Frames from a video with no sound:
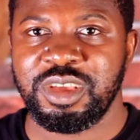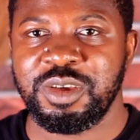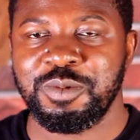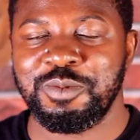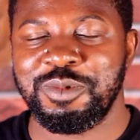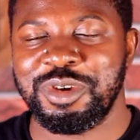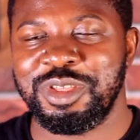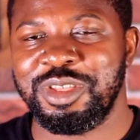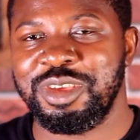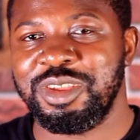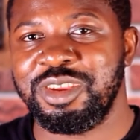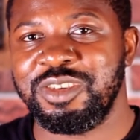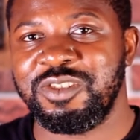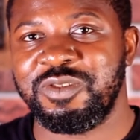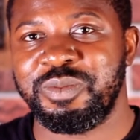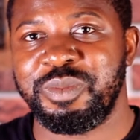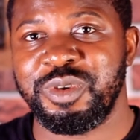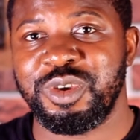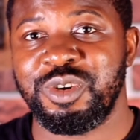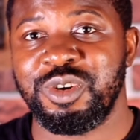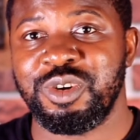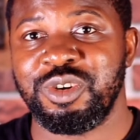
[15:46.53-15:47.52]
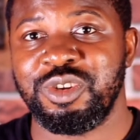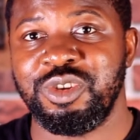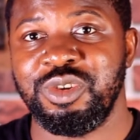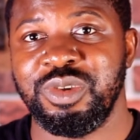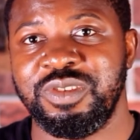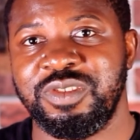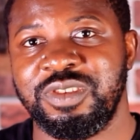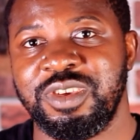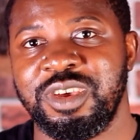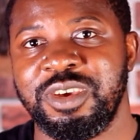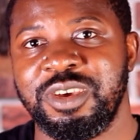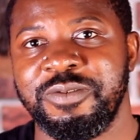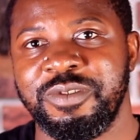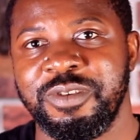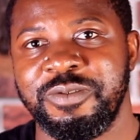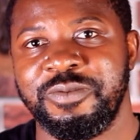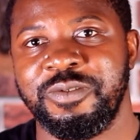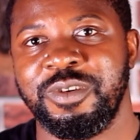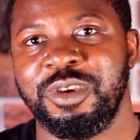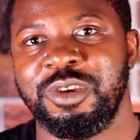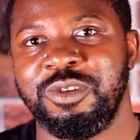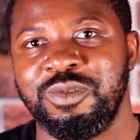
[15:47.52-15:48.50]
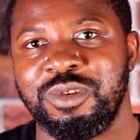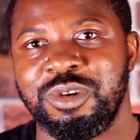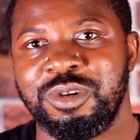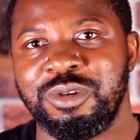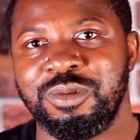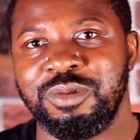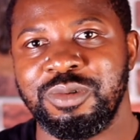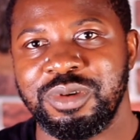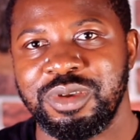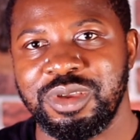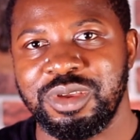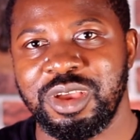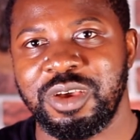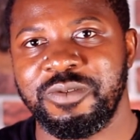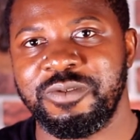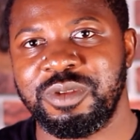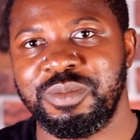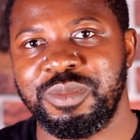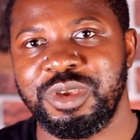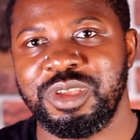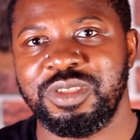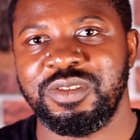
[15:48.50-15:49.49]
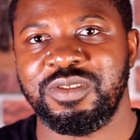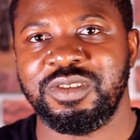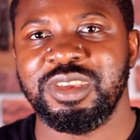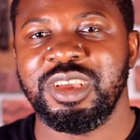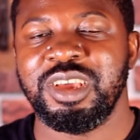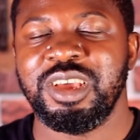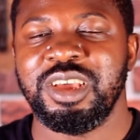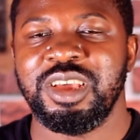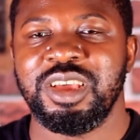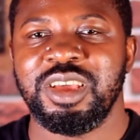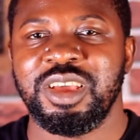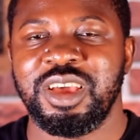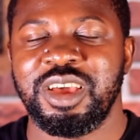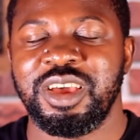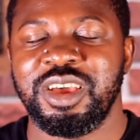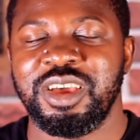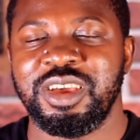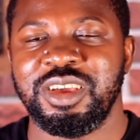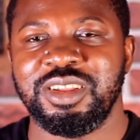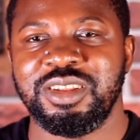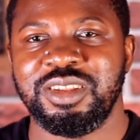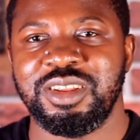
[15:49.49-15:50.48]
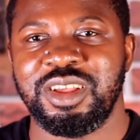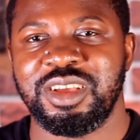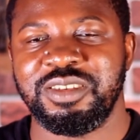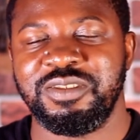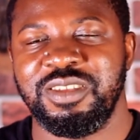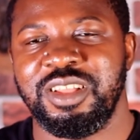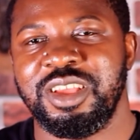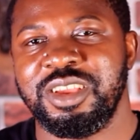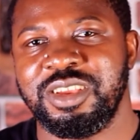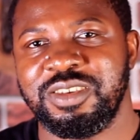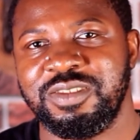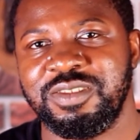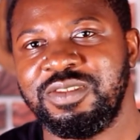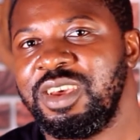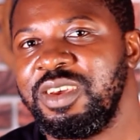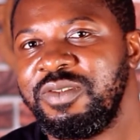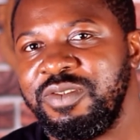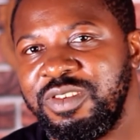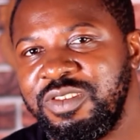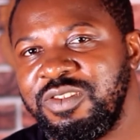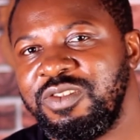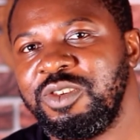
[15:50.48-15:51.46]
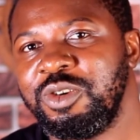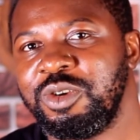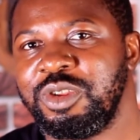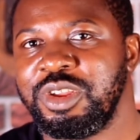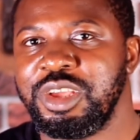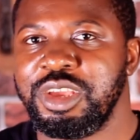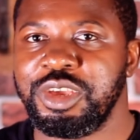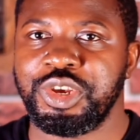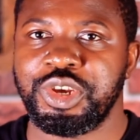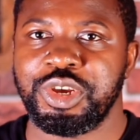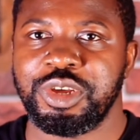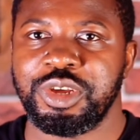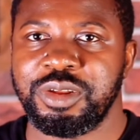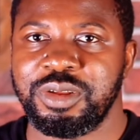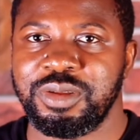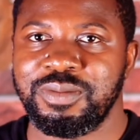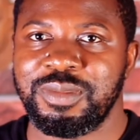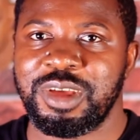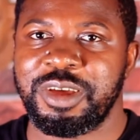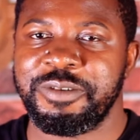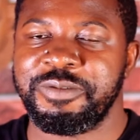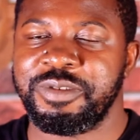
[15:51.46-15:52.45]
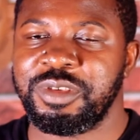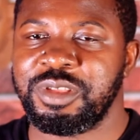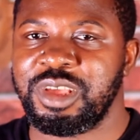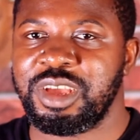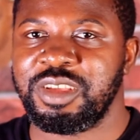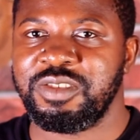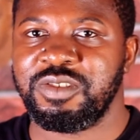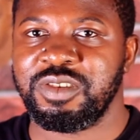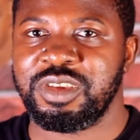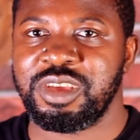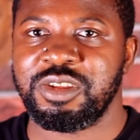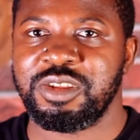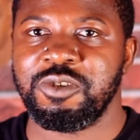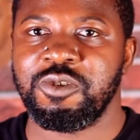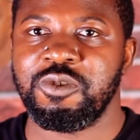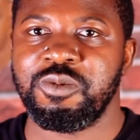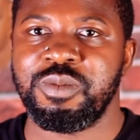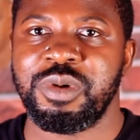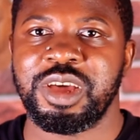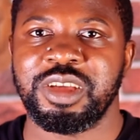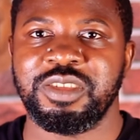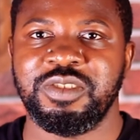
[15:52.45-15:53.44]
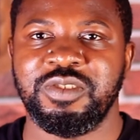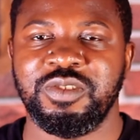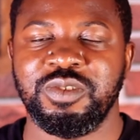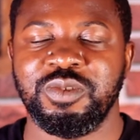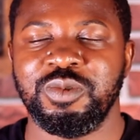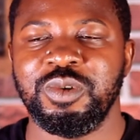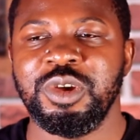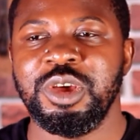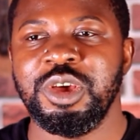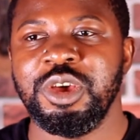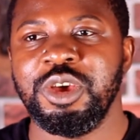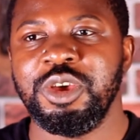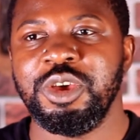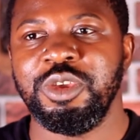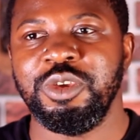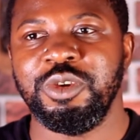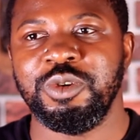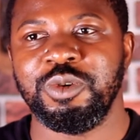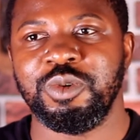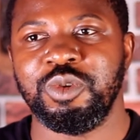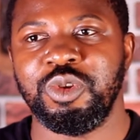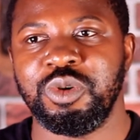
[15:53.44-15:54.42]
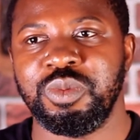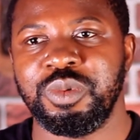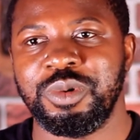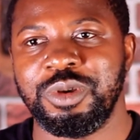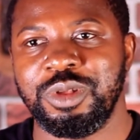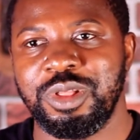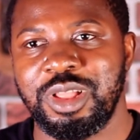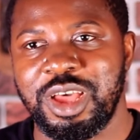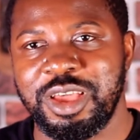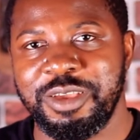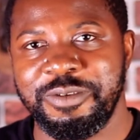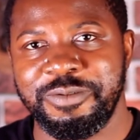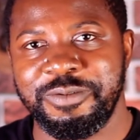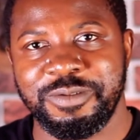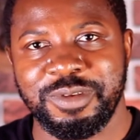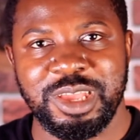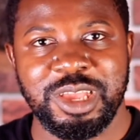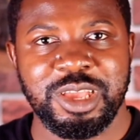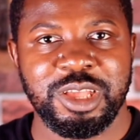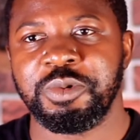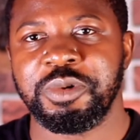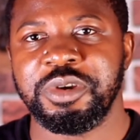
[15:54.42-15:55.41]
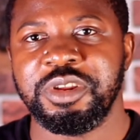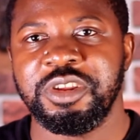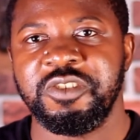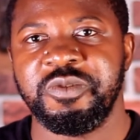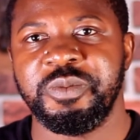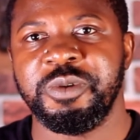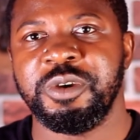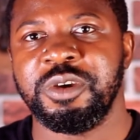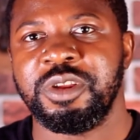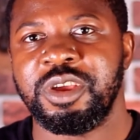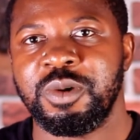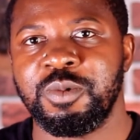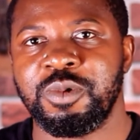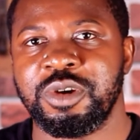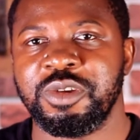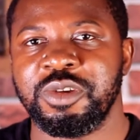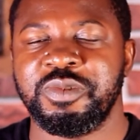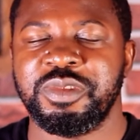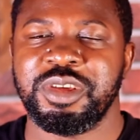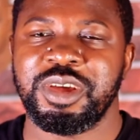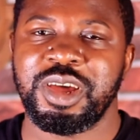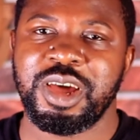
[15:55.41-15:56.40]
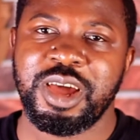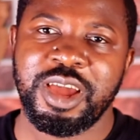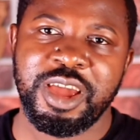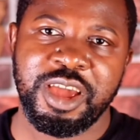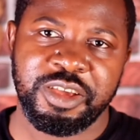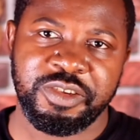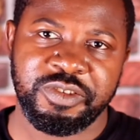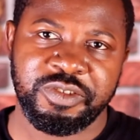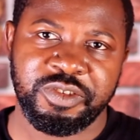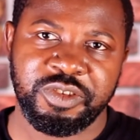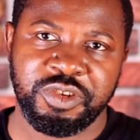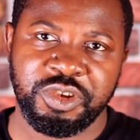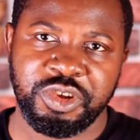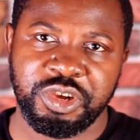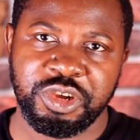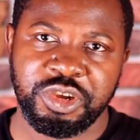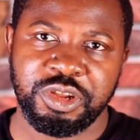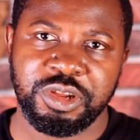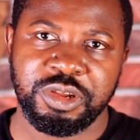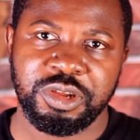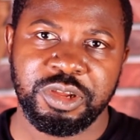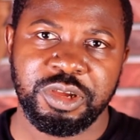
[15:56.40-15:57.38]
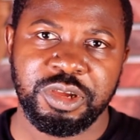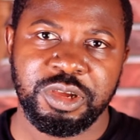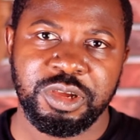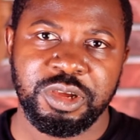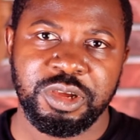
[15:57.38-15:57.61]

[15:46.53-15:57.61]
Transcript: Within this period, you serve the federal government, and that's like a service to your nation. After that, you can go back to your normal life. During this period, I worked at a higher institution,